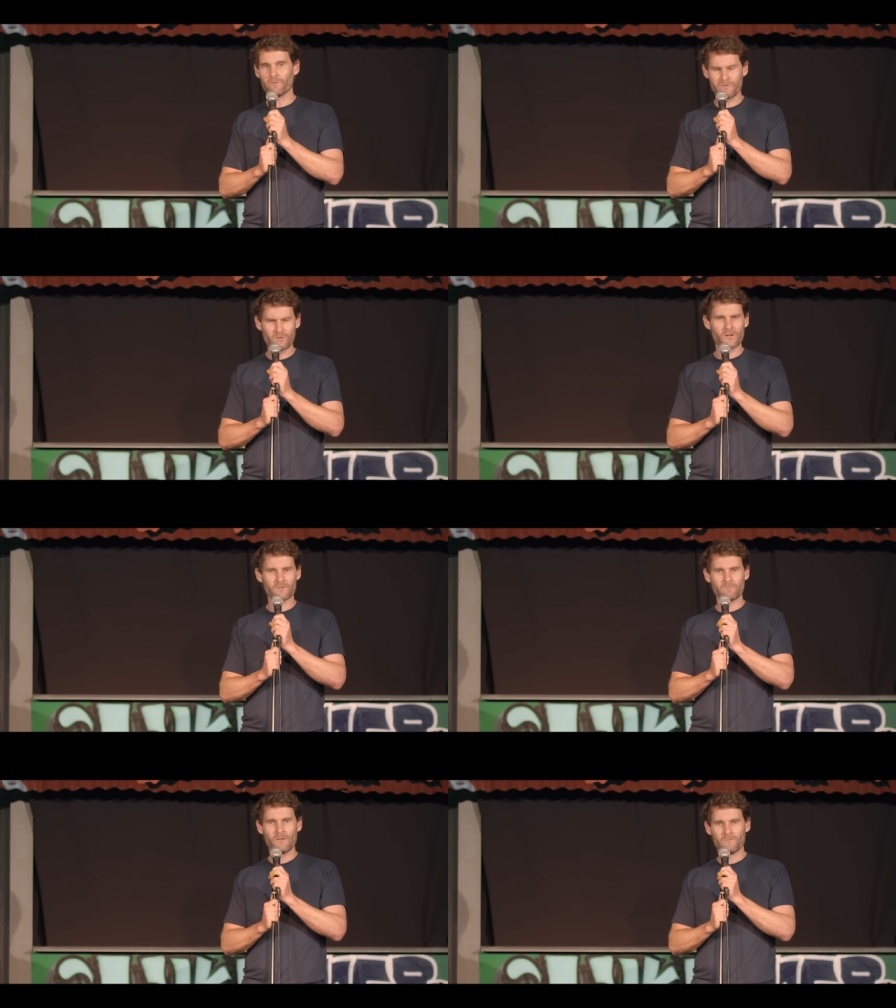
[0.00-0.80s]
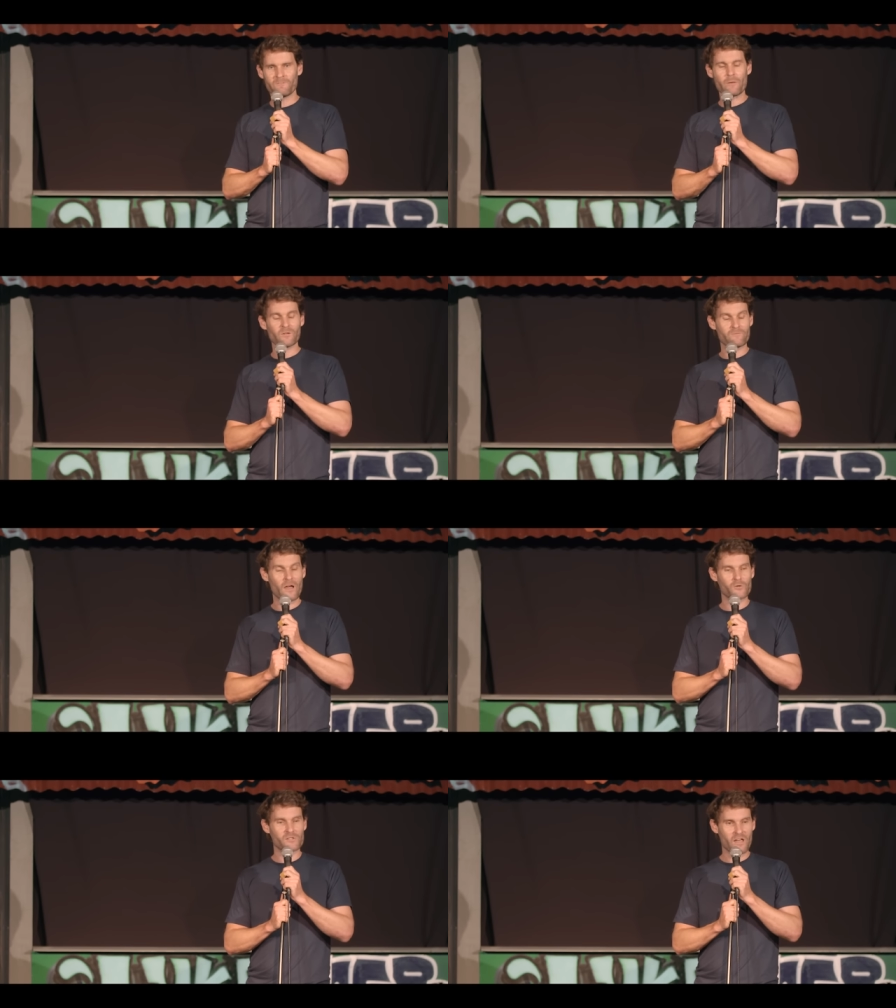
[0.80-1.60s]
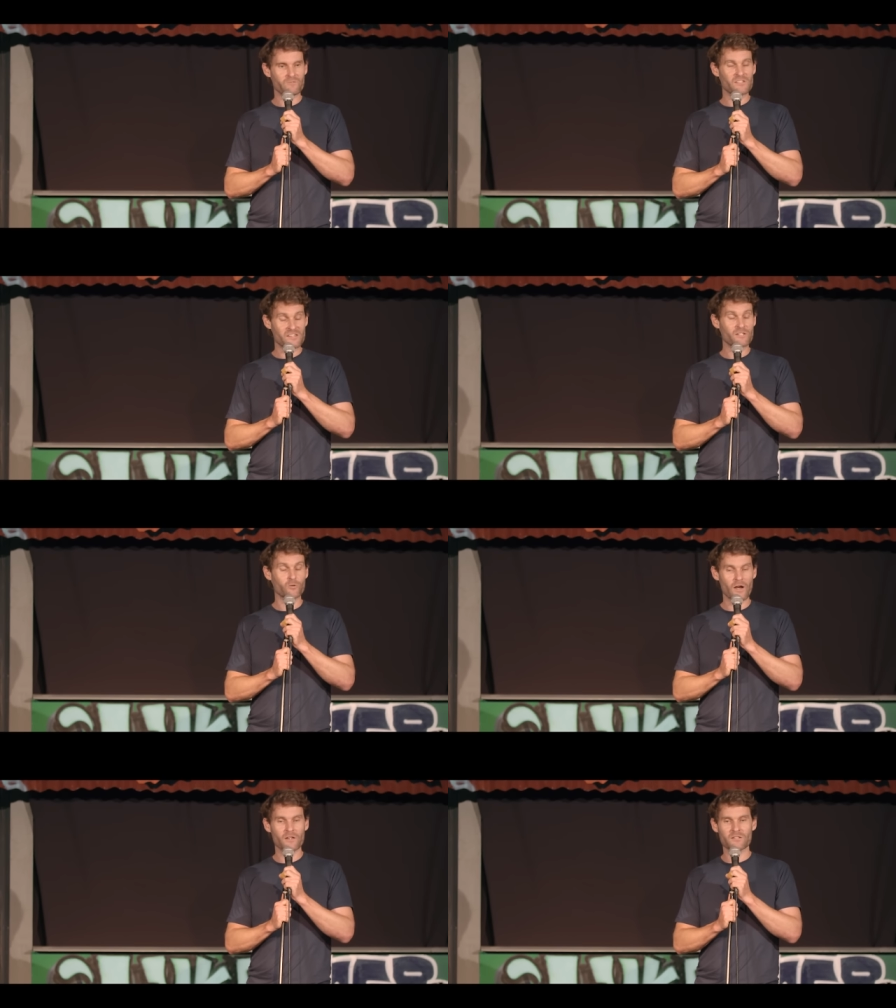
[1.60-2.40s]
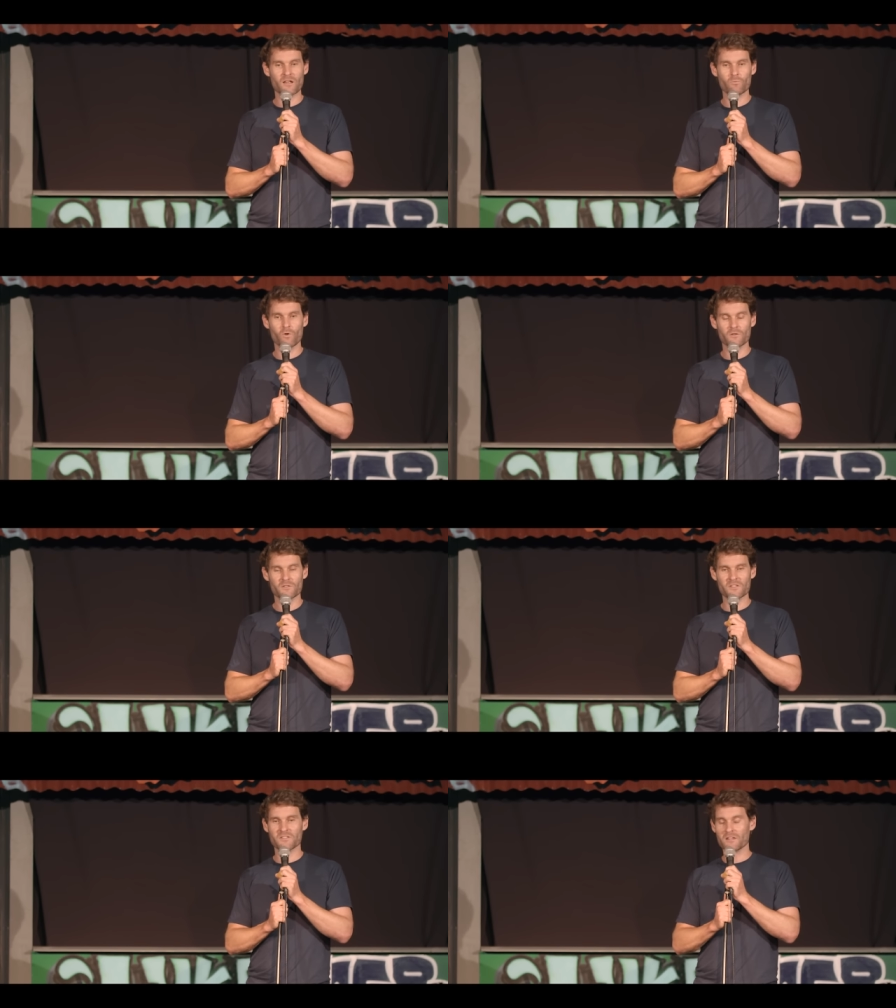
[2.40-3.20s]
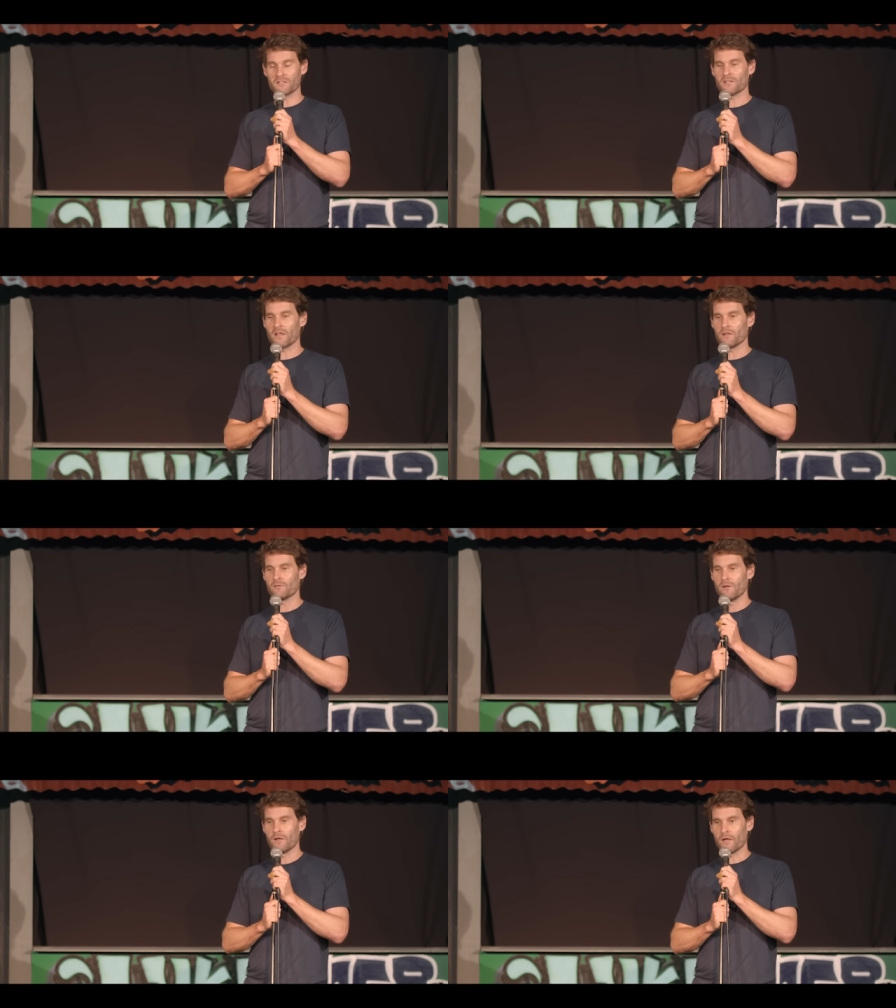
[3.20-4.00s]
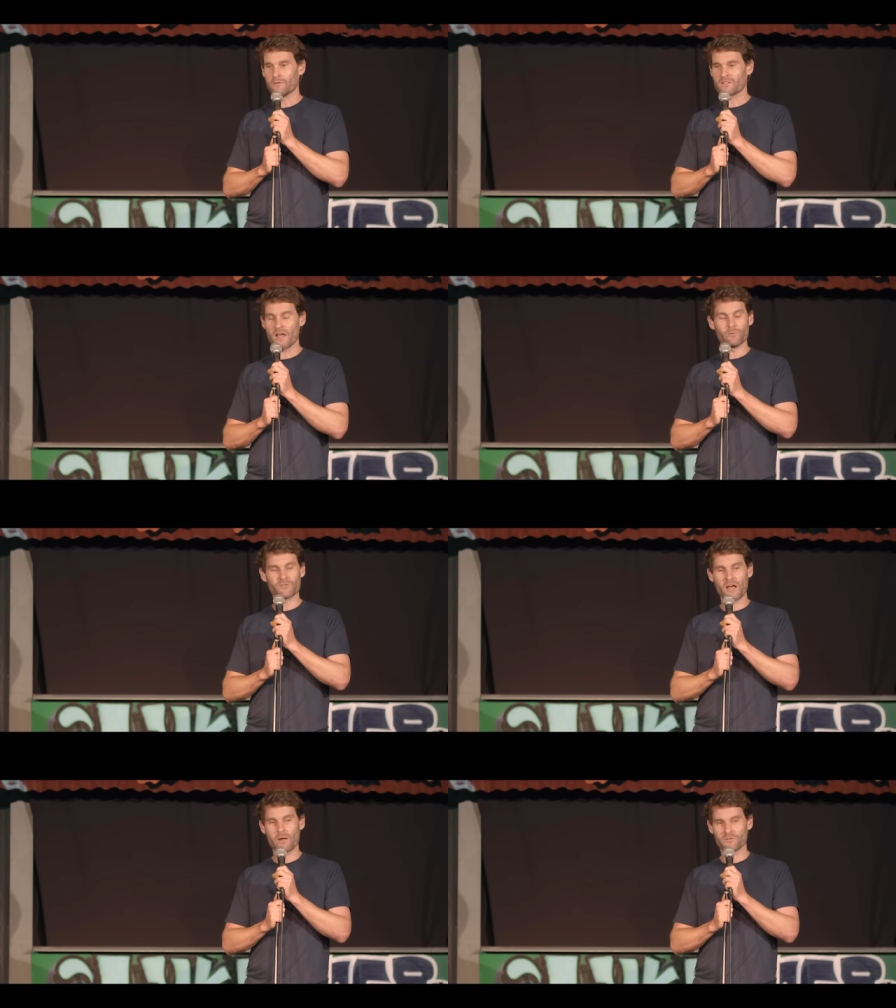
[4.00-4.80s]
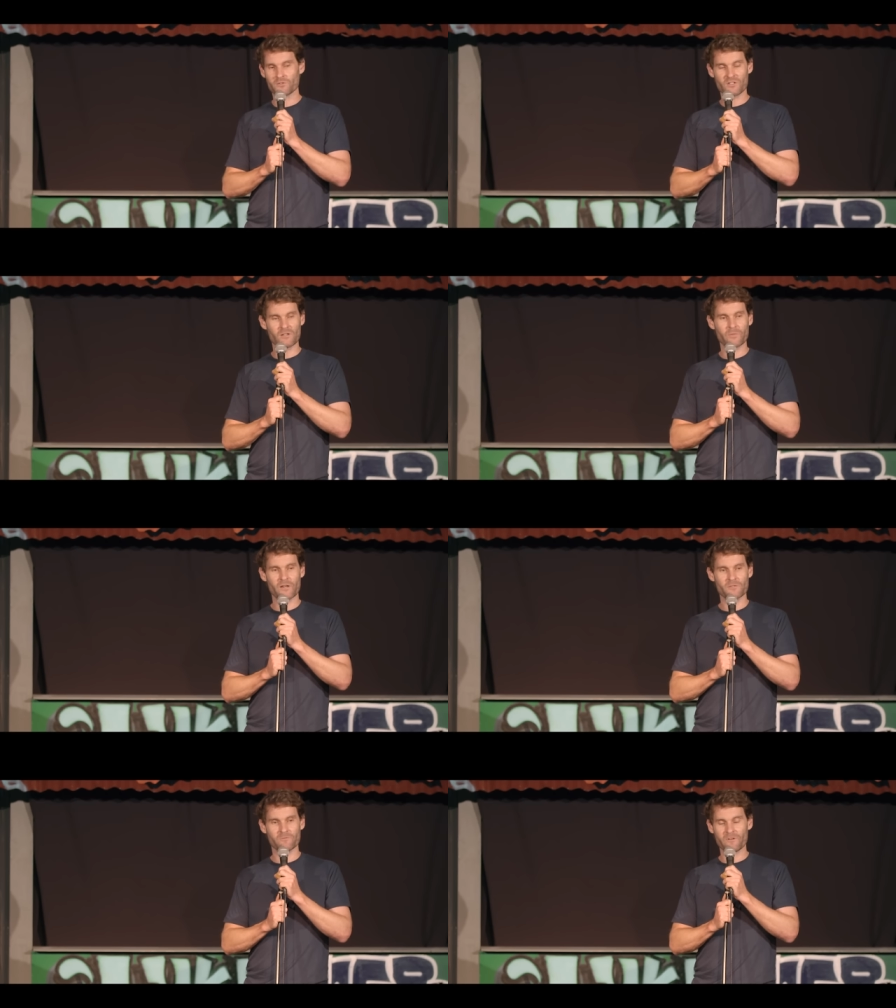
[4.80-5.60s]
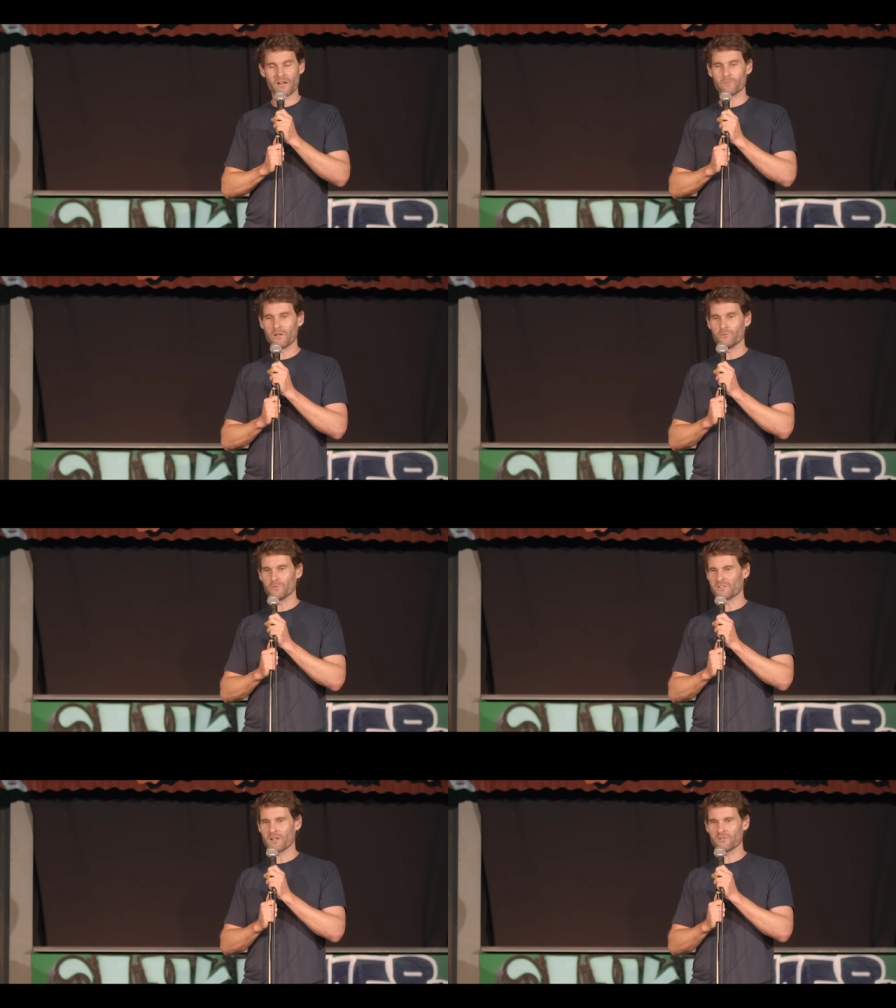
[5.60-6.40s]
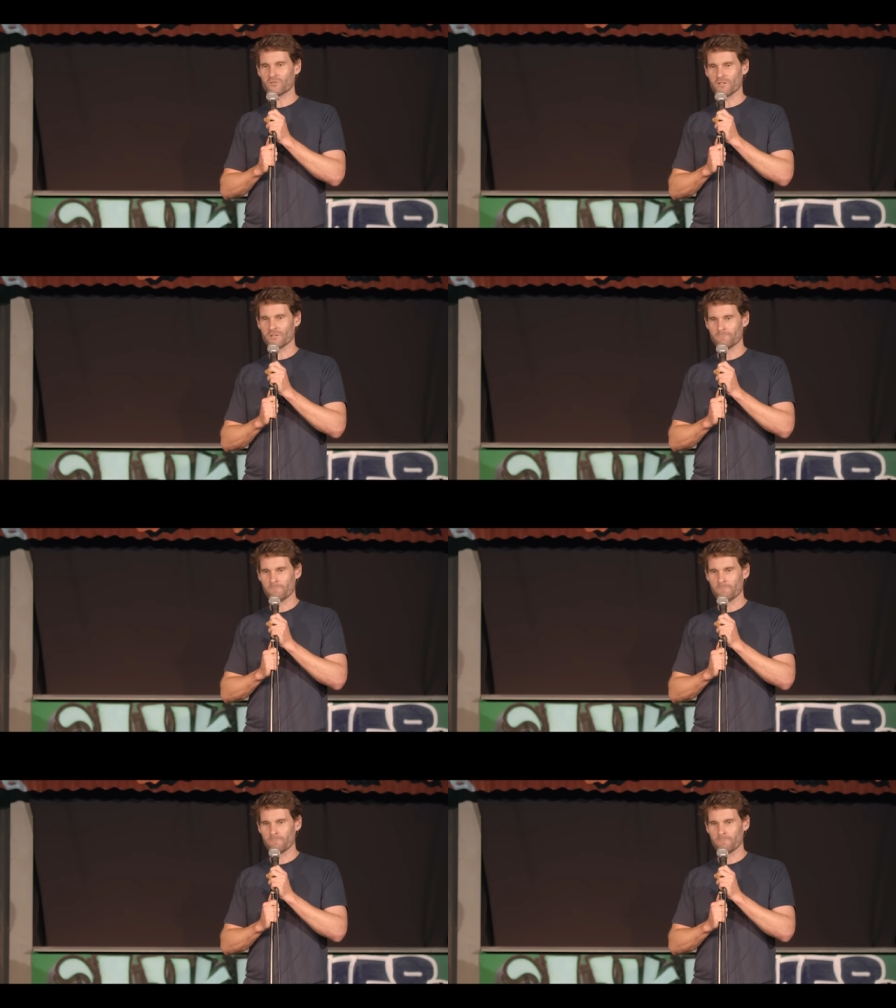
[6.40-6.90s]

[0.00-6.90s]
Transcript: I feel like family values have disintegrated somewhat since the internet and stable tables and cheap pizza and fake meat and all this other shit.